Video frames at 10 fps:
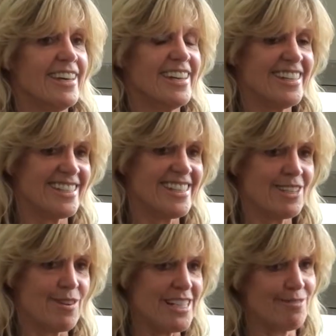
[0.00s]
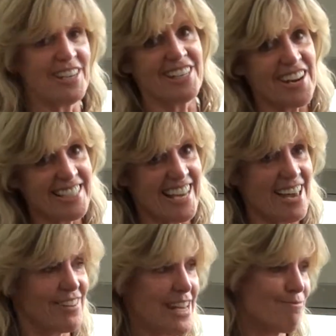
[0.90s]
In a situation where you don't actually
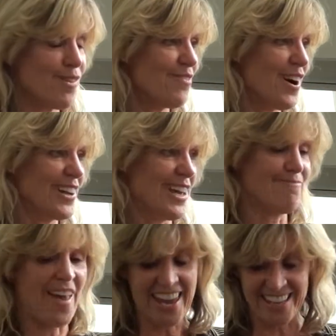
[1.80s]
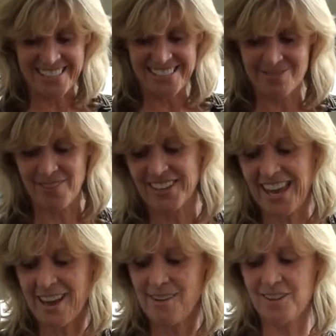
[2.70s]
have an e-portfolio package, but
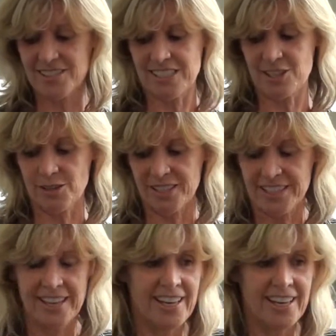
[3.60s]
how else to do it.